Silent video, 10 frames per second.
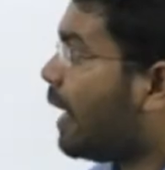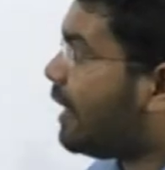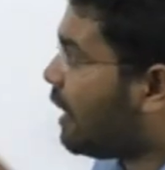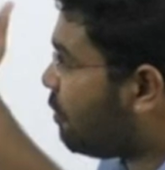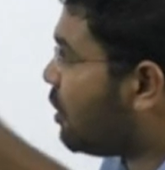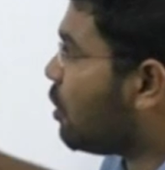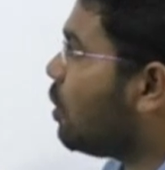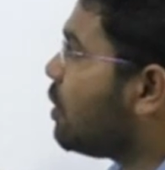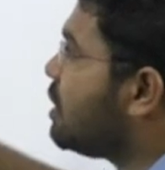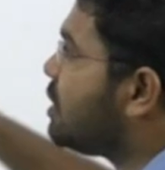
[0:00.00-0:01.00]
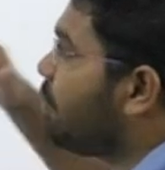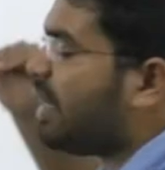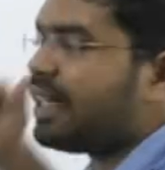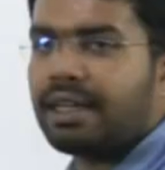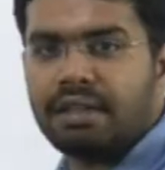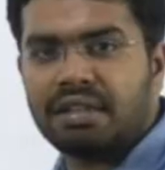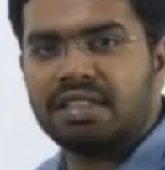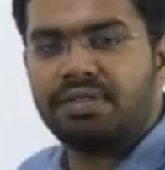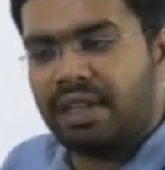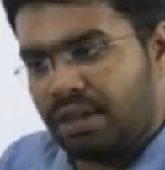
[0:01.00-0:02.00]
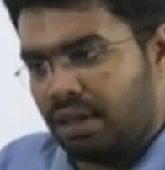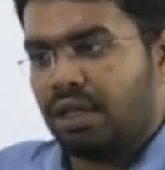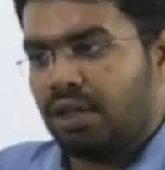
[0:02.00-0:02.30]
and after colonialism, many countries were,